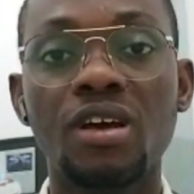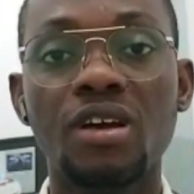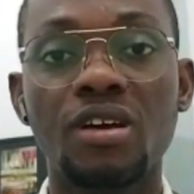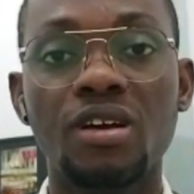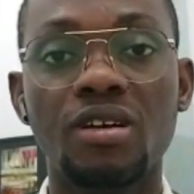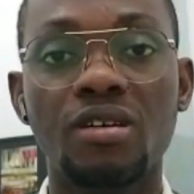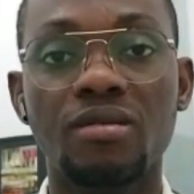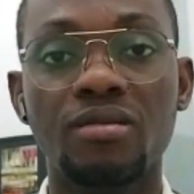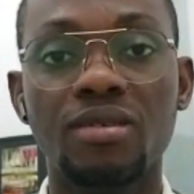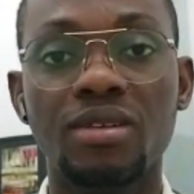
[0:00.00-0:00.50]

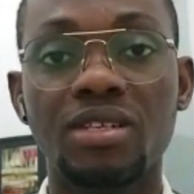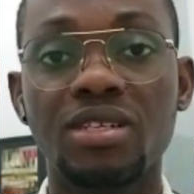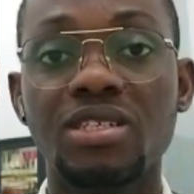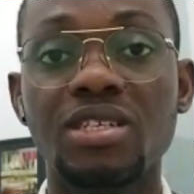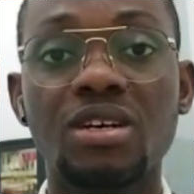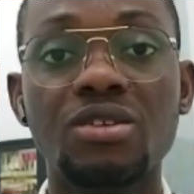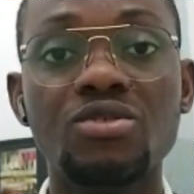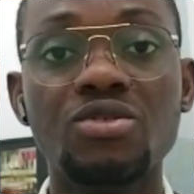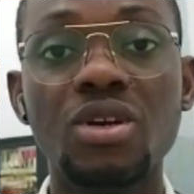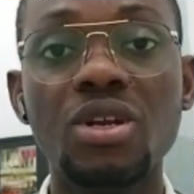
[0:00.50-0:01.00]
It
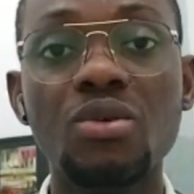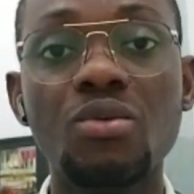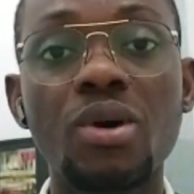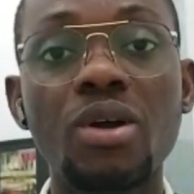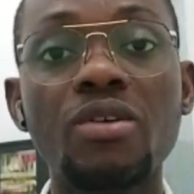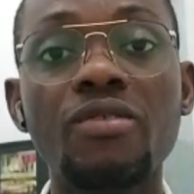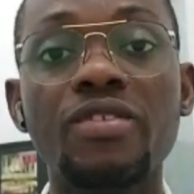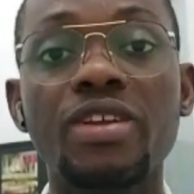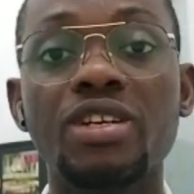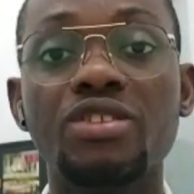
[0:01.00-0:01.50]
is actually
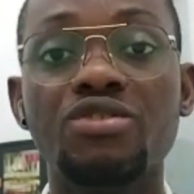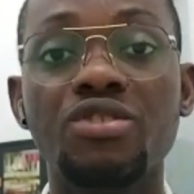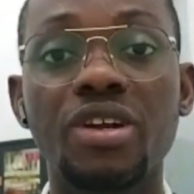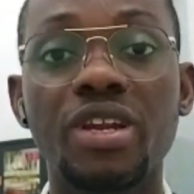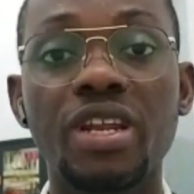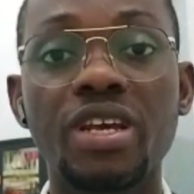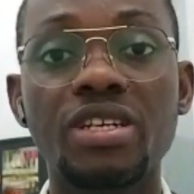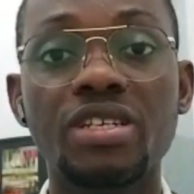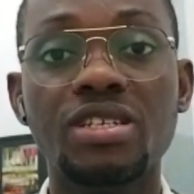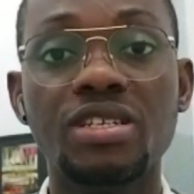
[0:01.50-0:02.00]
one of the
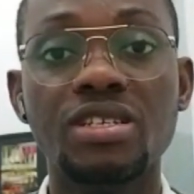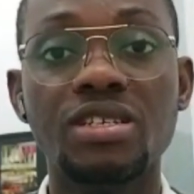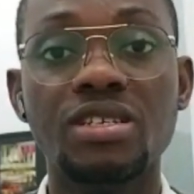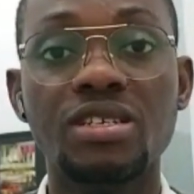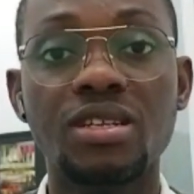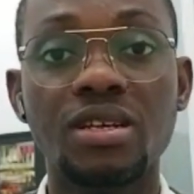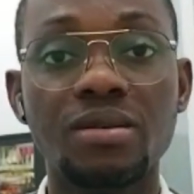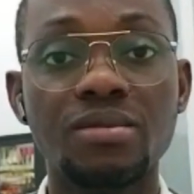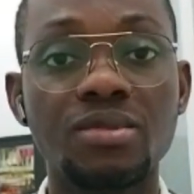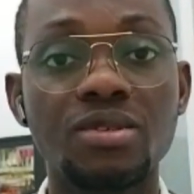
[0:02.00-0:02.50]
drainage
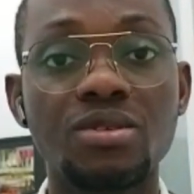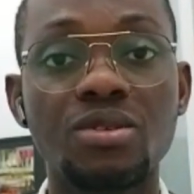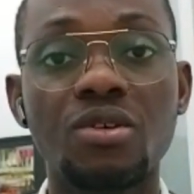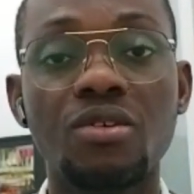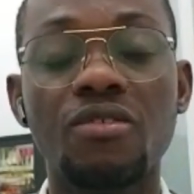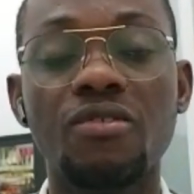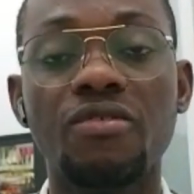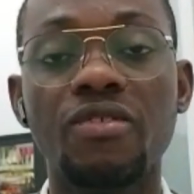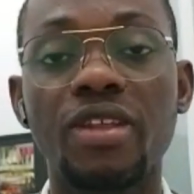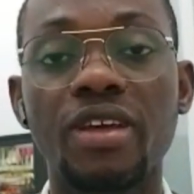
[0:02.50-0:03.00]
systems
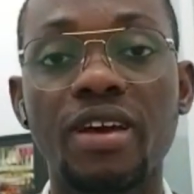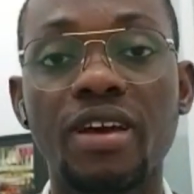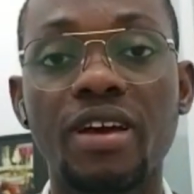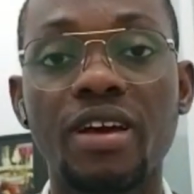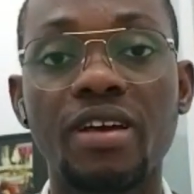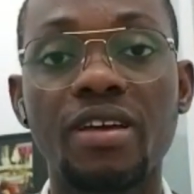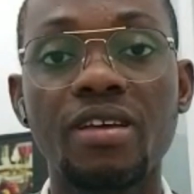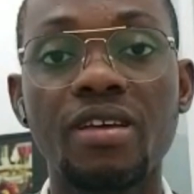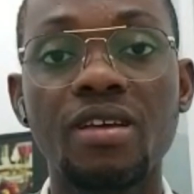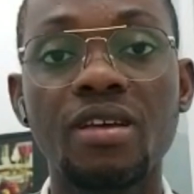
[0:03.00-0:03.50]
of the
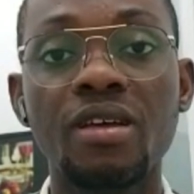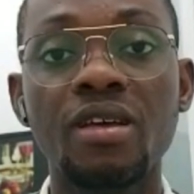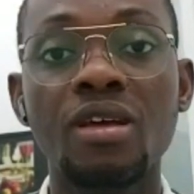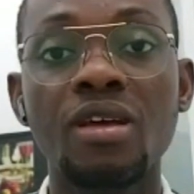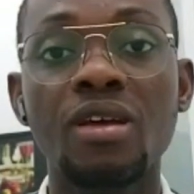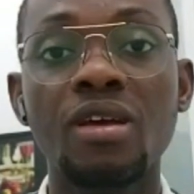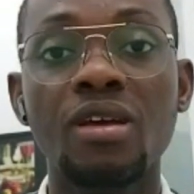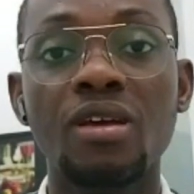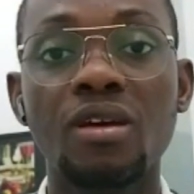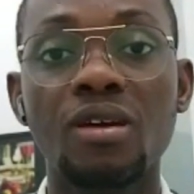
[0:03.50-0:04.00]
eye,
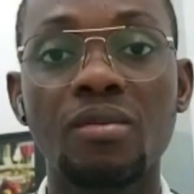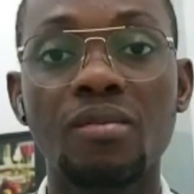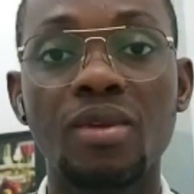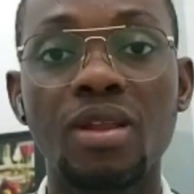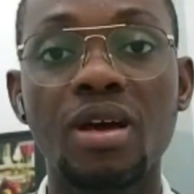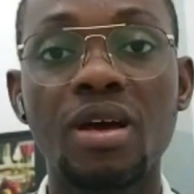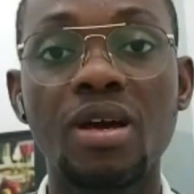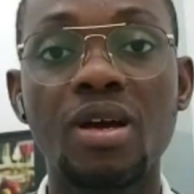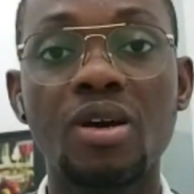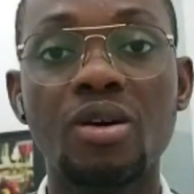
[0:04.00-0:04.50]

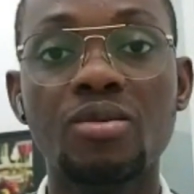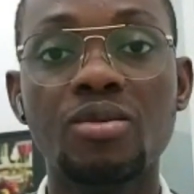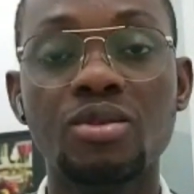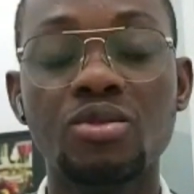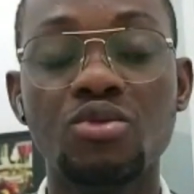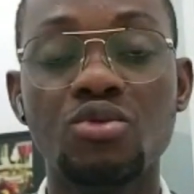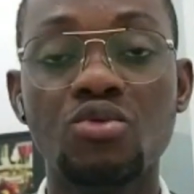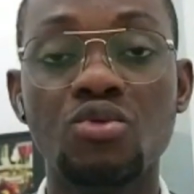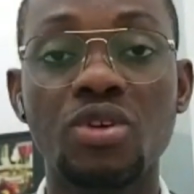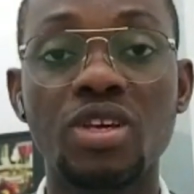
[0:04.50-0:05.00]
and that
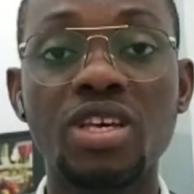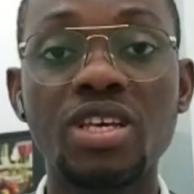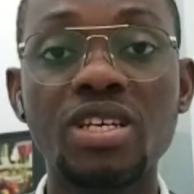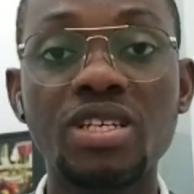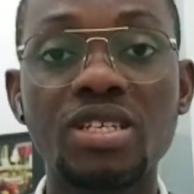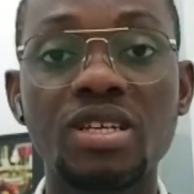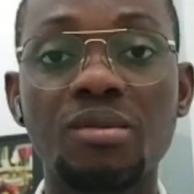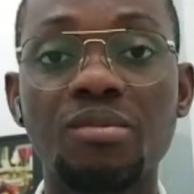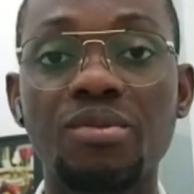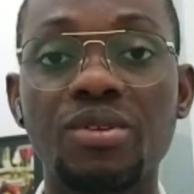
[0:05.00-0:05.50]
helps to
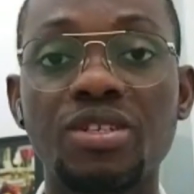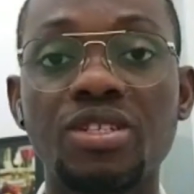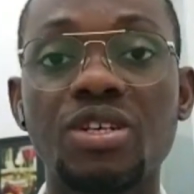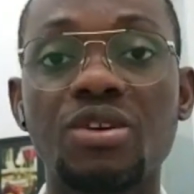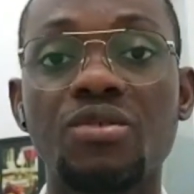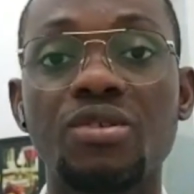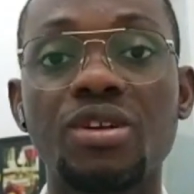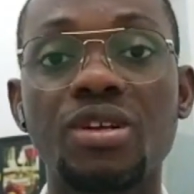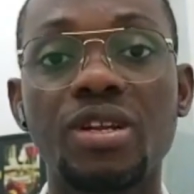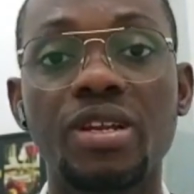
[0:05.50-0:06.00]
ease the
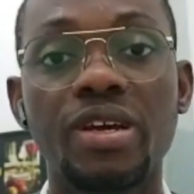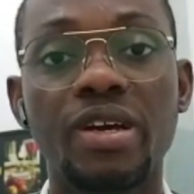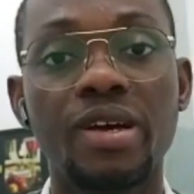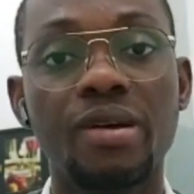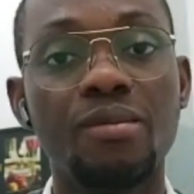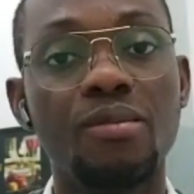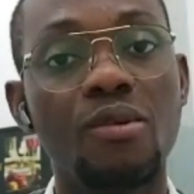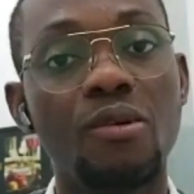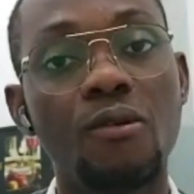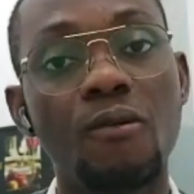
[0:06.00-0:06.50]
pressure within the
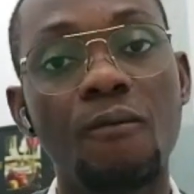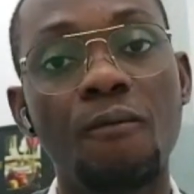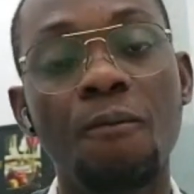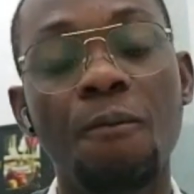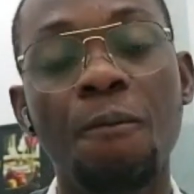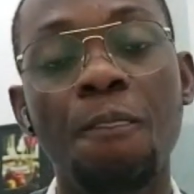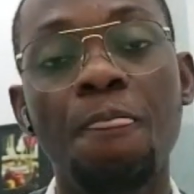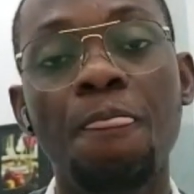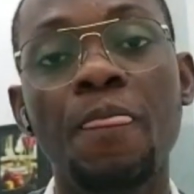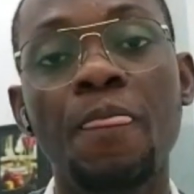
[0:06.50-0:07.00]

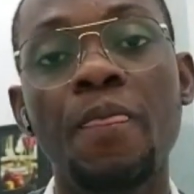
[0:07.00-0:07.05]
eyeball.